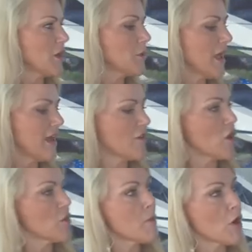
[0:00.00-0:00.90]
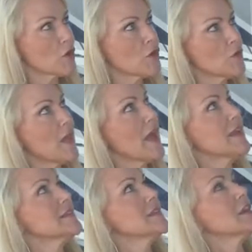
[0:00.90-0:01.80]
here we have our marker
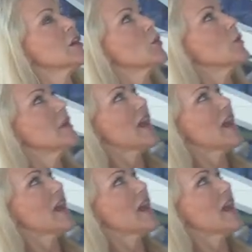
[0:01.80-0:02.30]
light. We